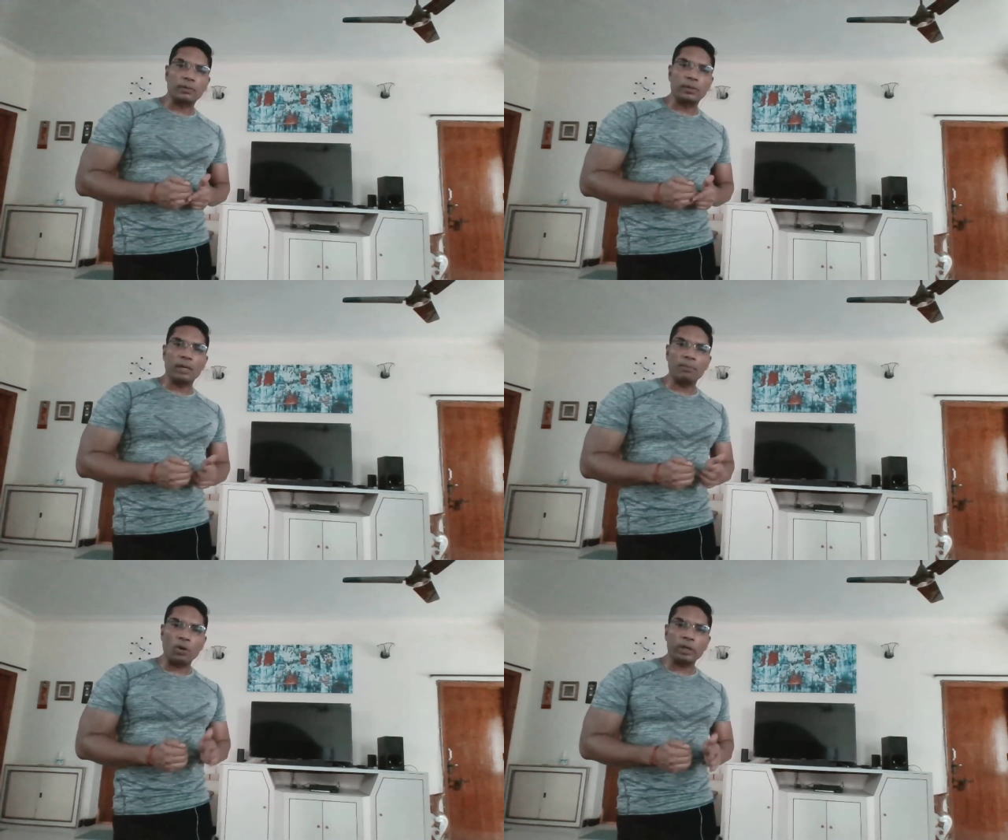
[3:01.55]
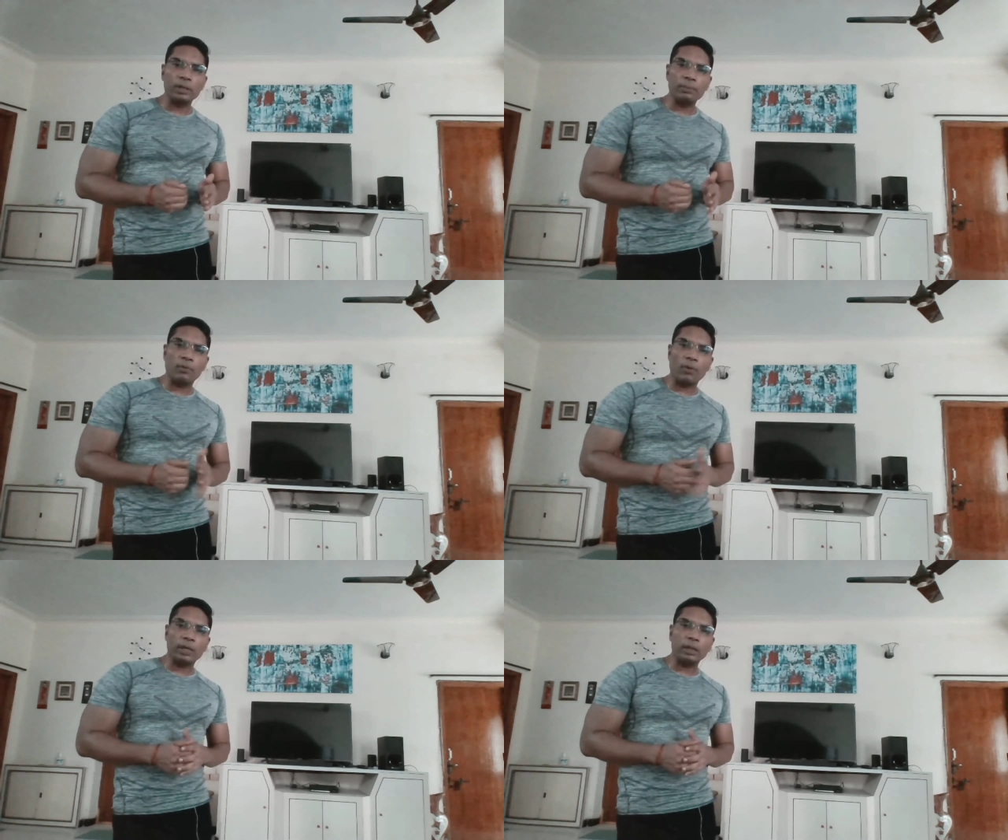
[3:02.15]
The important
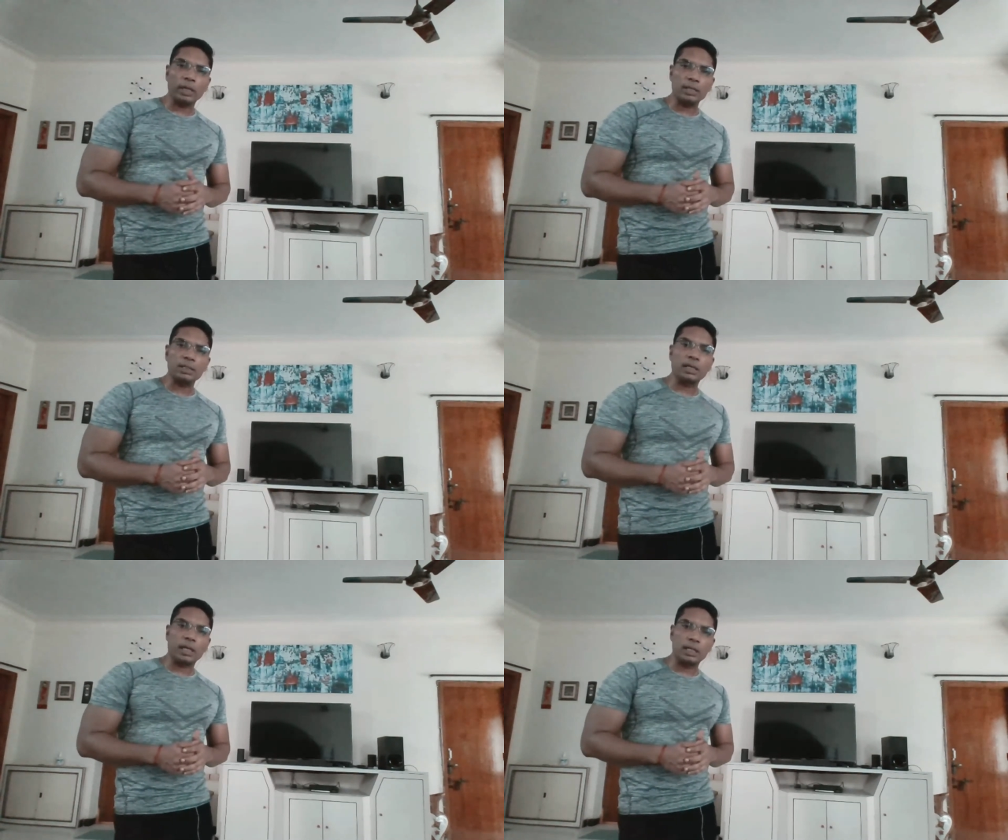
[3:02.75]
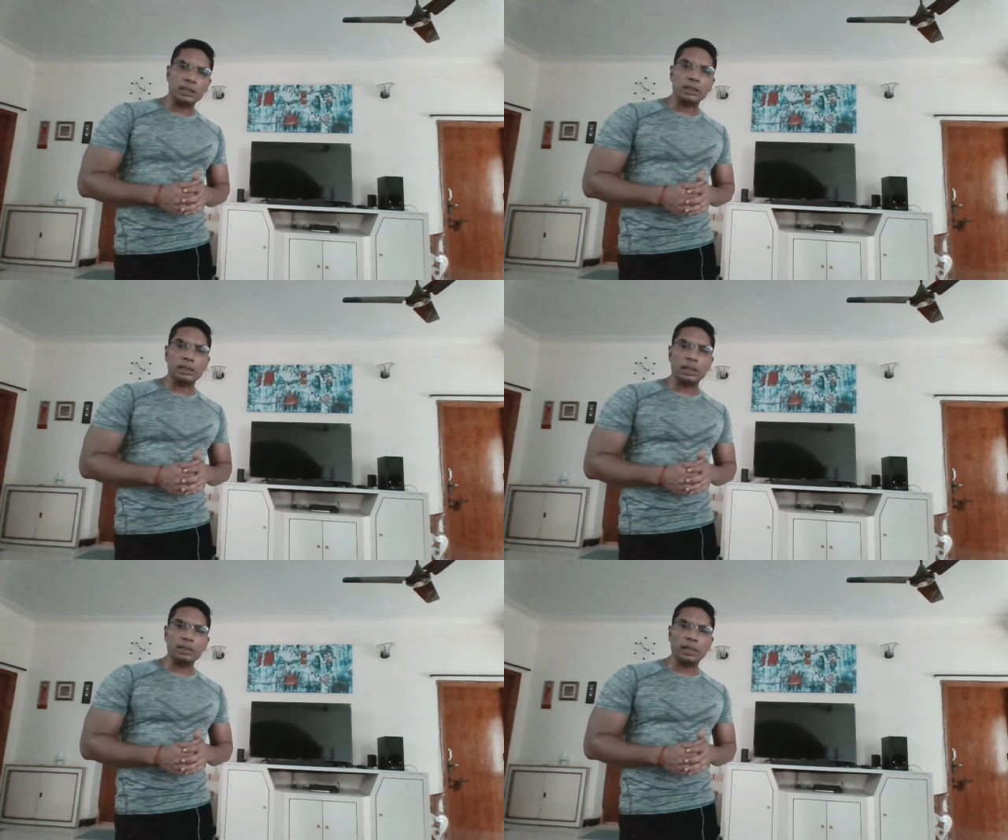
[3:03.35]
point is the
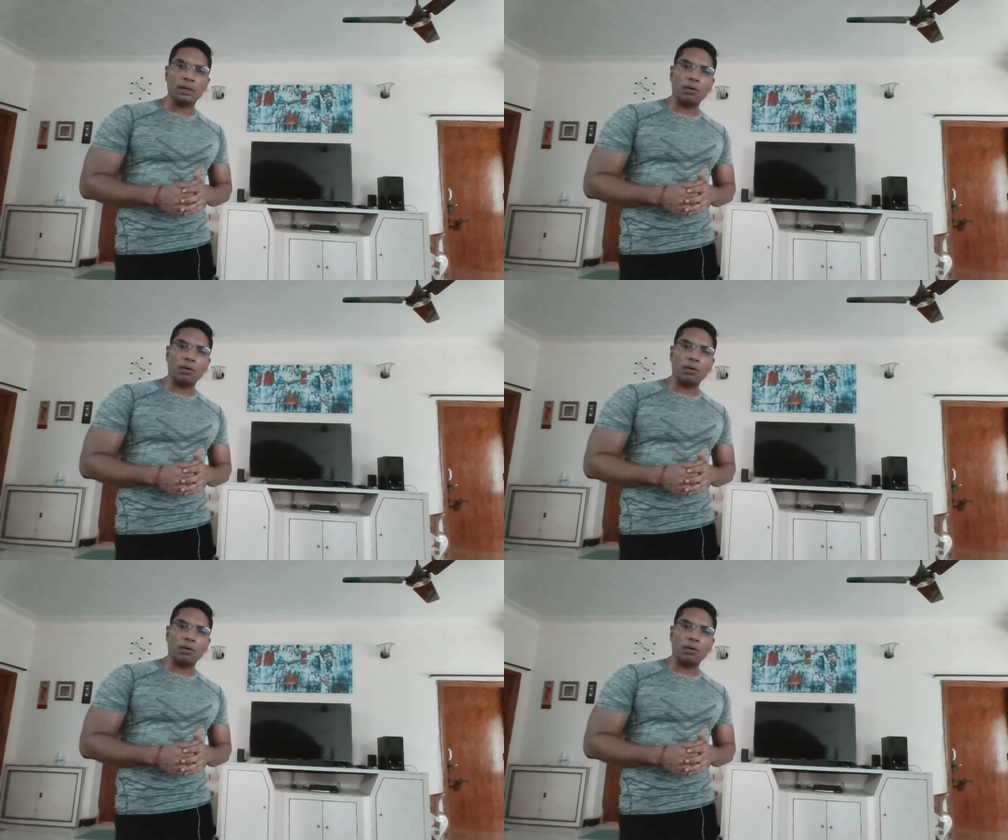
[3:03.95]
consistency